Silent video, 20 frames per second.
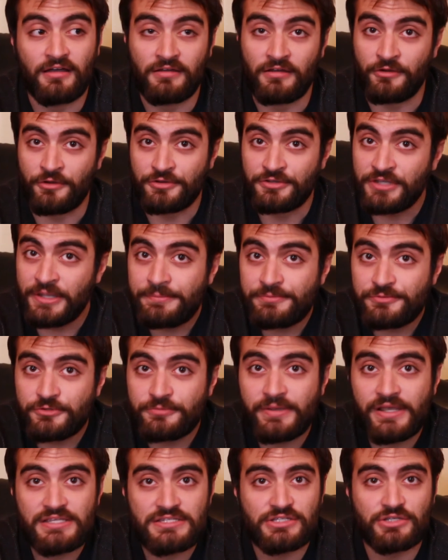Her tips are
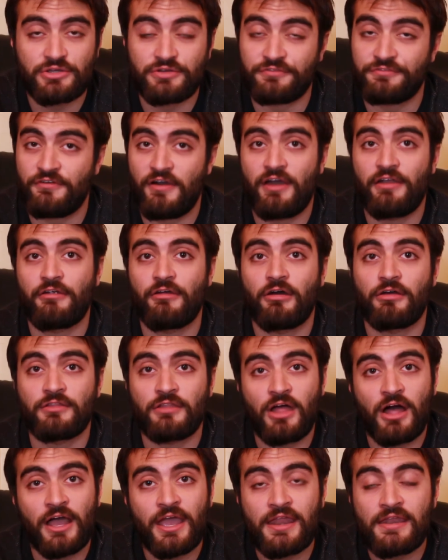amazing. You can find her
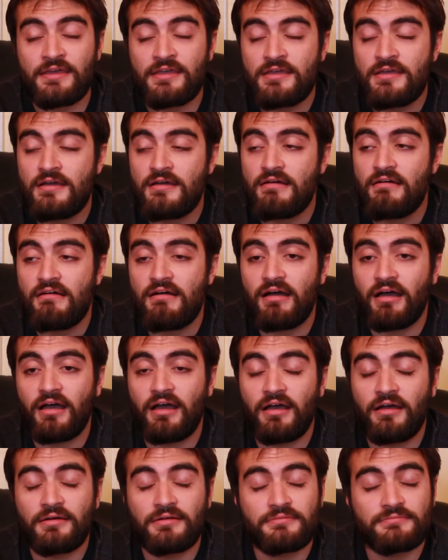online.
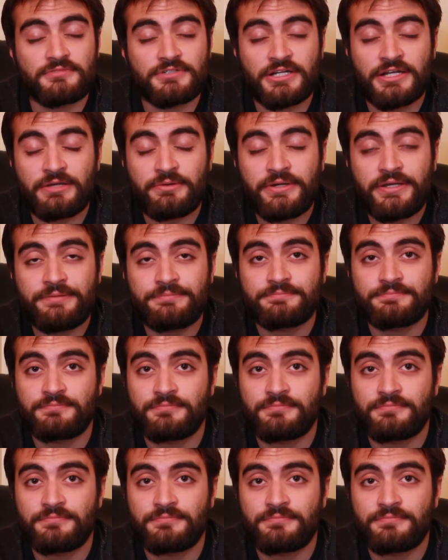Anyway,